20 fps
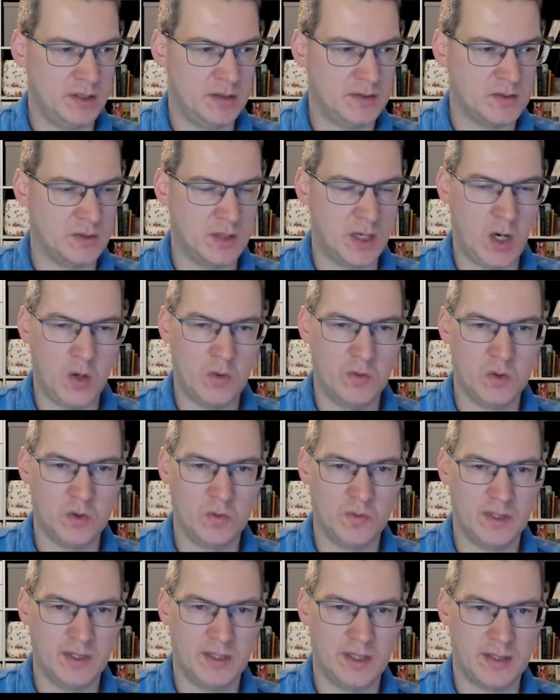So how do
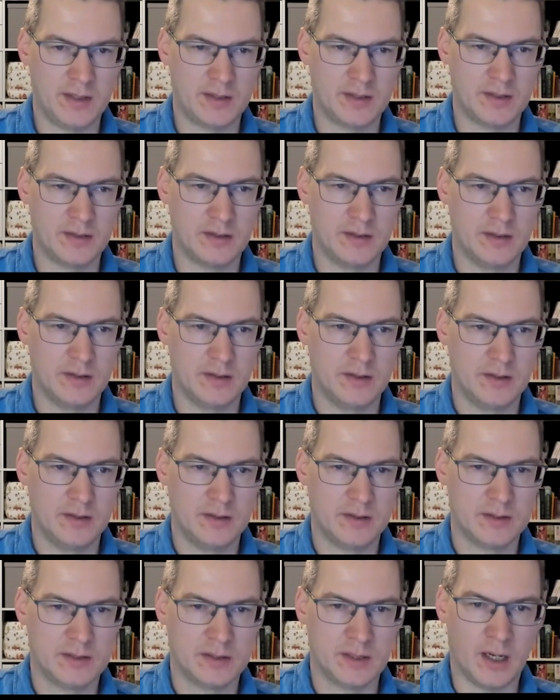we get
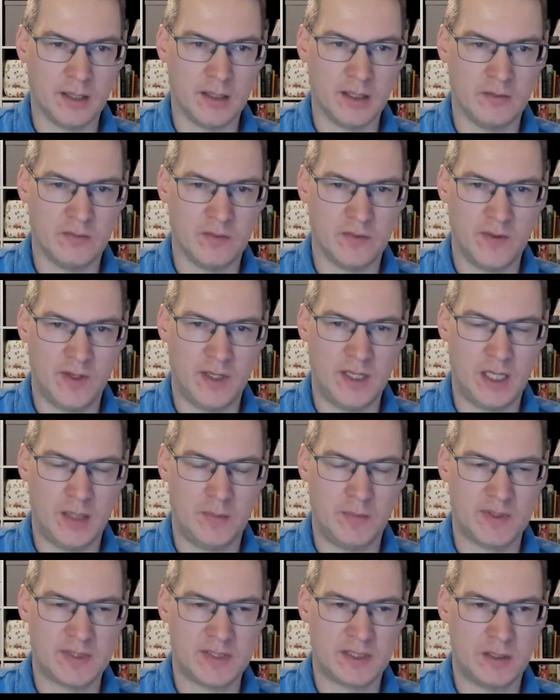started with AEM
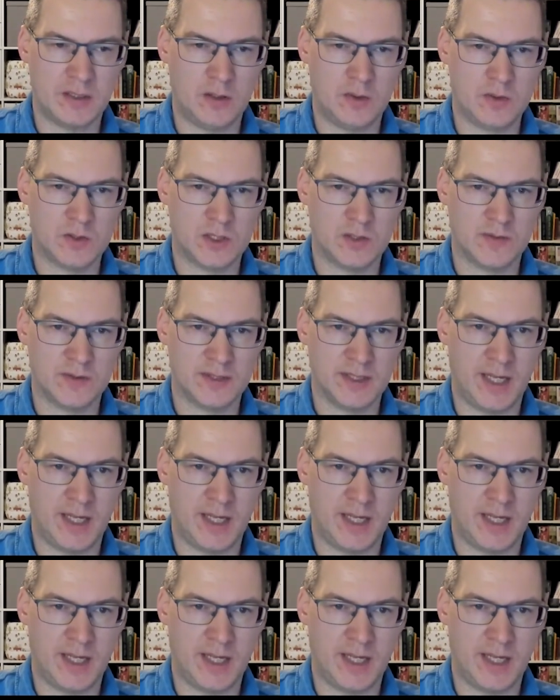as a cloud service?